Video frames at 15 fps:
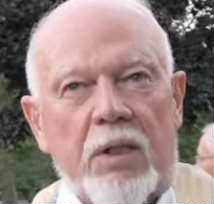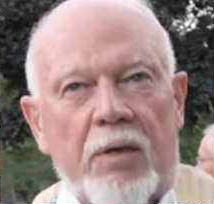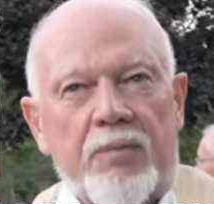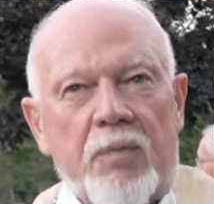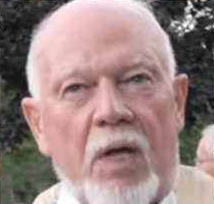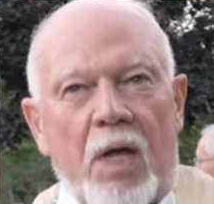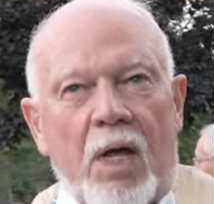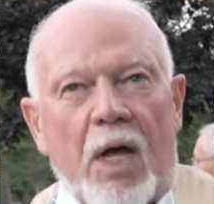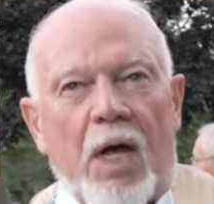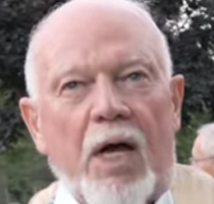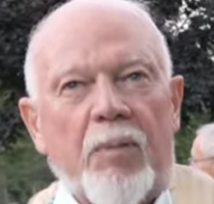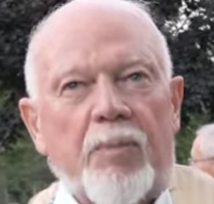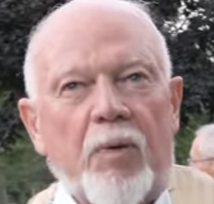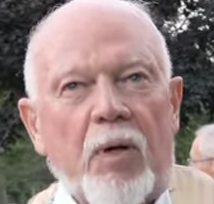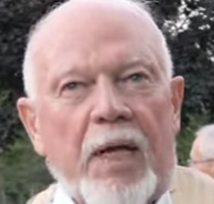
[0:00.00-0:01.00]
uh,
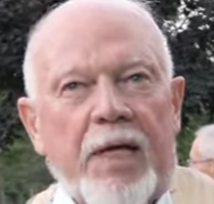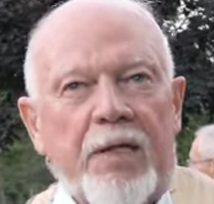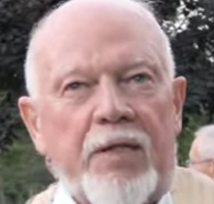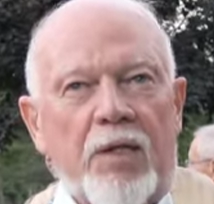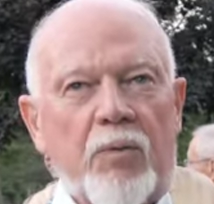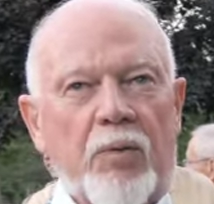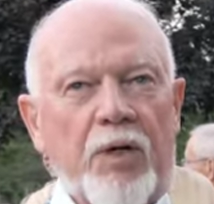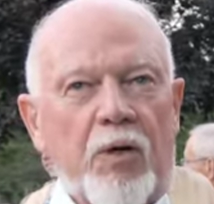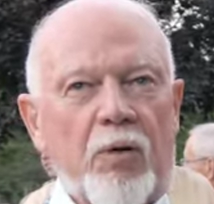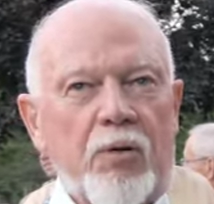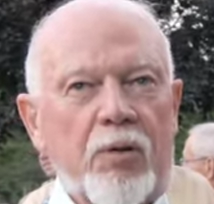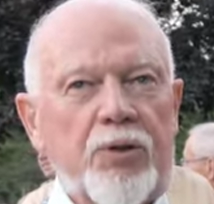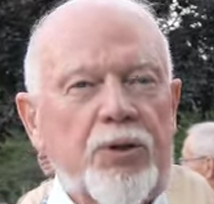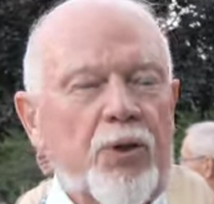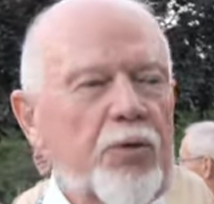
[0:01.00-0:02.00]
April 8th and we go
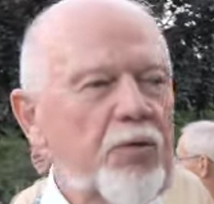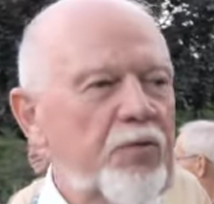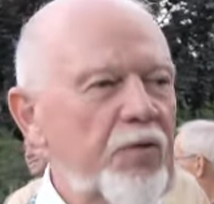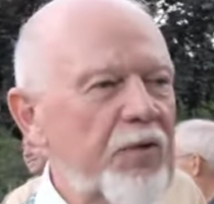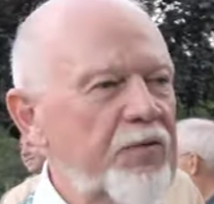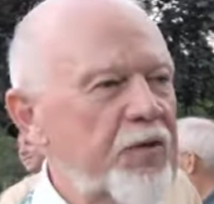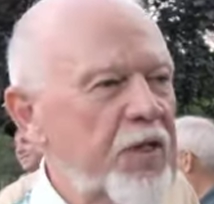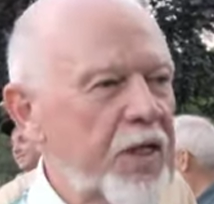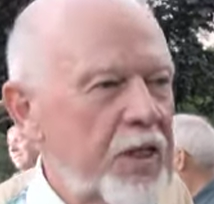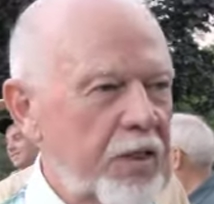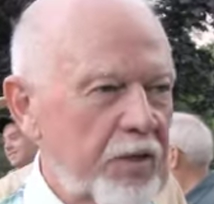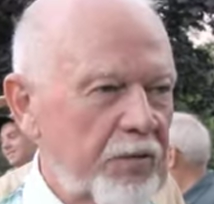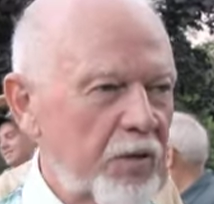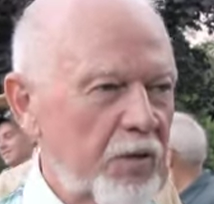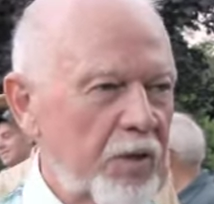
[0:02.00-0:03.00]
till June
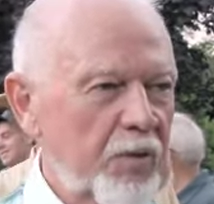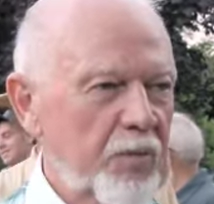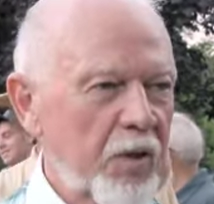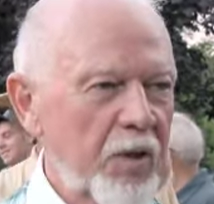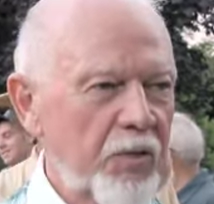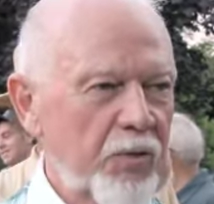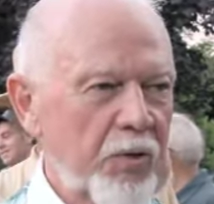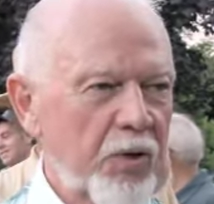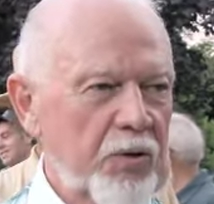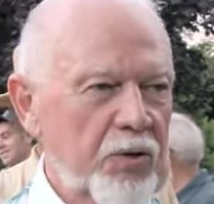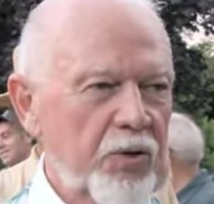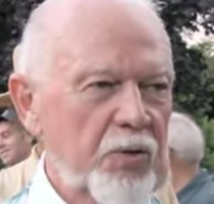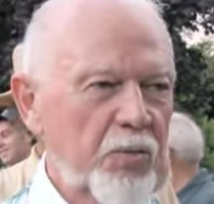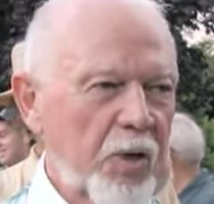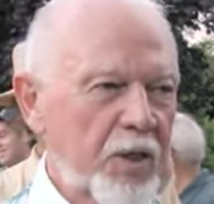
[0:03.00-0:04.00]
15th, if you can believe it. We go
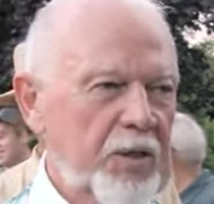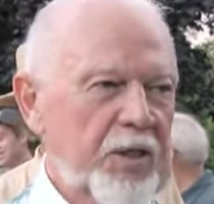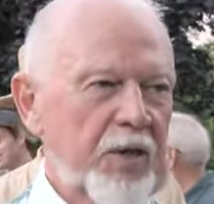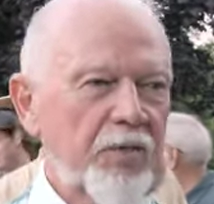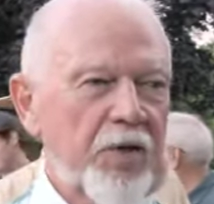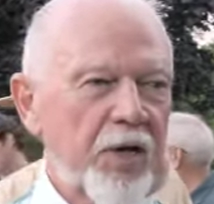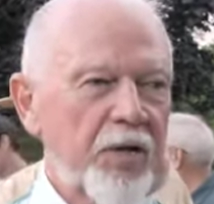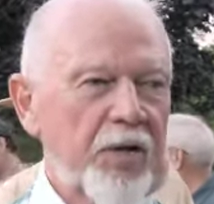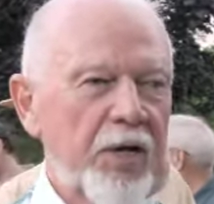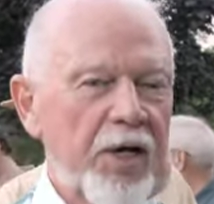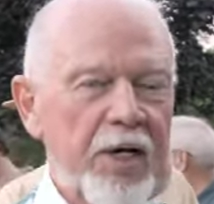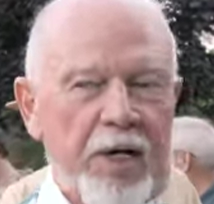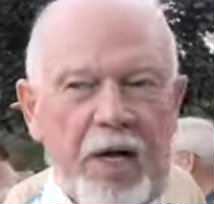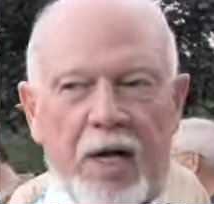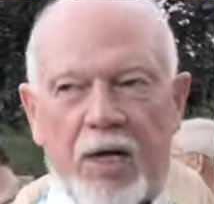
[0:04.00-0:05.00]
two months every other night.